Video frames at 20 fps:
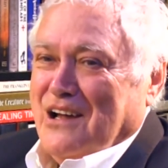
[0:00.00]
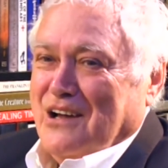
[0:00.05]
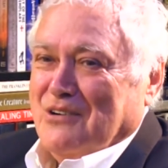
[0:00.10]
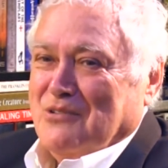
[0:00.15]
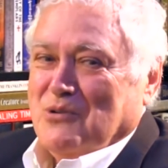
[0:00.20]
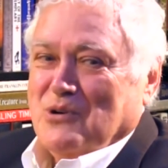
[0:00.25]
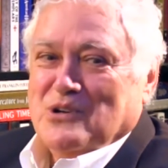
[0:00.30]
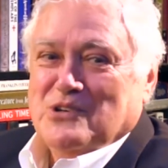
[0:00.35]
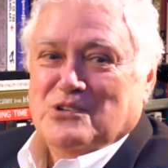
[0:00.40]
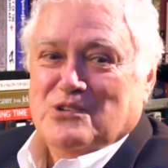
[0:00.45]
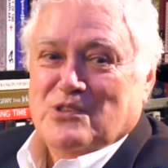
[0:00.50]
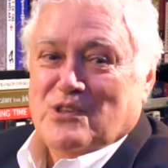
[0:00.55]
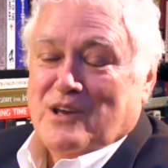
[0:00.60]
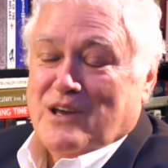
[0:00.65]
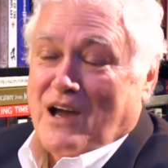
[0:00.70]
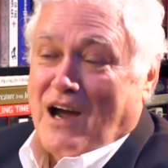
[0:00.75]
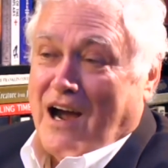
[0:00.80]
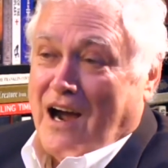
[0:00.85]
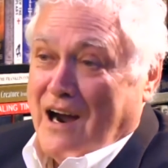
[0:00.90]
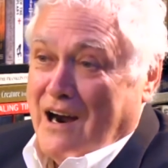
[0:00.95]
of which
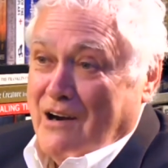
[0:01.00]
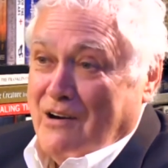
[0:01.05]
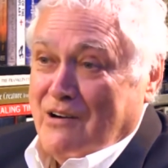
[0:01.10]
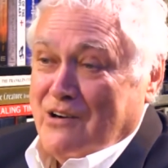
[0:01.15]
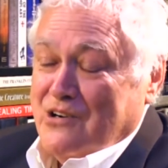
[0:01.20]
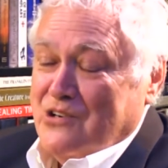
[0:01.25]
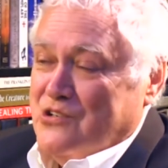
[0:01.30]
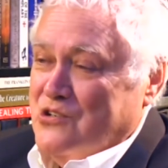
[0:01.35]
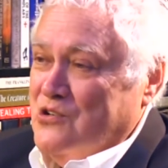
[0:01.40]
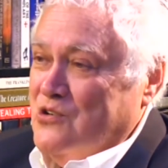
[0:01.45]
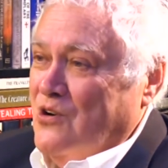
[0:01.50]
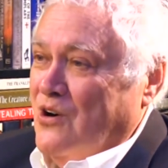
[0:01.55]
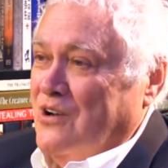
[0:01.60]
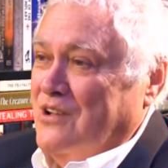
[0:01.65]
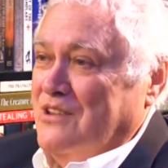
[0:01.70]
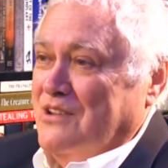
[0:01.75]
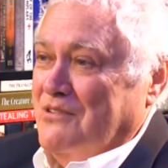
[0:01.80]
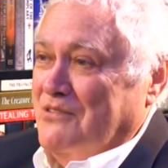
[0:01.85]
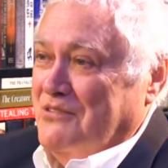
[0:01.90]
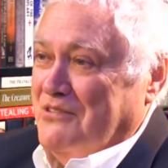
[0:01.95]
the Irish are
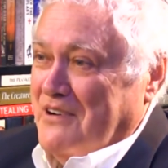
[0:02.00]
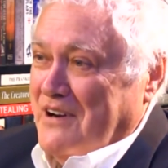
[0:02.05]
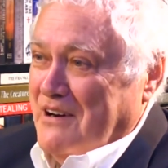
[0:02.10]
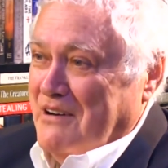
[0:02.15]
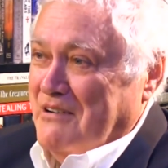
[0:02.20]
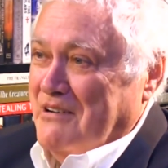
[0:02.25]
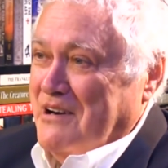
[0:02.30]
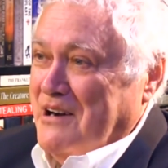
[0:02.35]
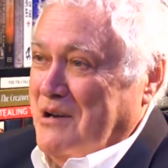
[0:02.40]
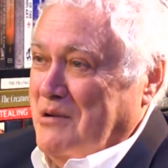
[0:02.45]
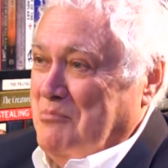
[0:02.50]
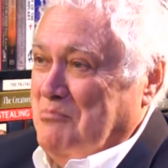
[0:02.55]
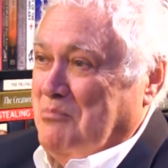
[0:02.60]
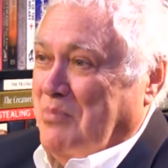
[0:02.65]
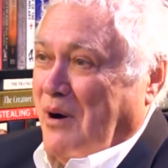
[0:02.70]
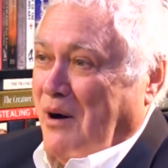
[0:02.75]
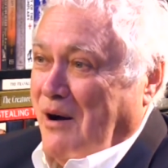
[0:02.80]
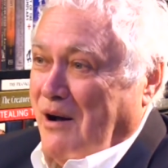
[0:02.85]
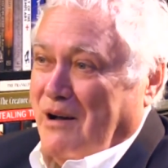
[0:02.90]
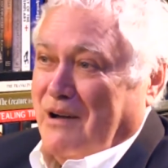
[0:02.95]
on the very
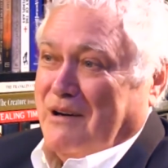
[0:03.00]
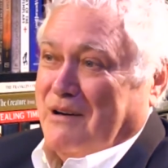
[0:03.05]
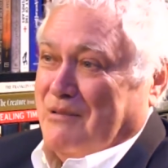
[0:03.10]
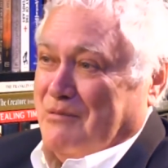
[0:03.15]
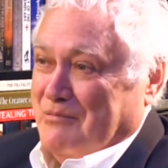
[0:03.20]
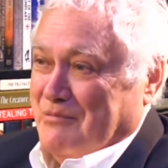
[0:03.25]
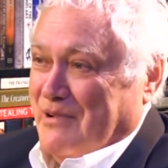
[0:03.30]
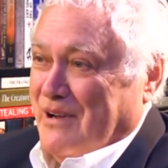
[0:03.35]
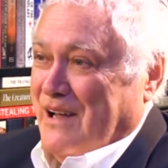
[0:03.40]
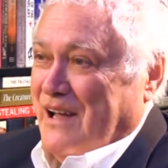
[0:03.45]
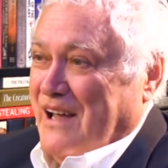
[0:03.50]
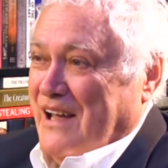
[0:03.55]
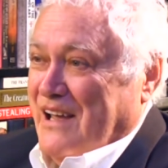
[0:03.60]
bottom.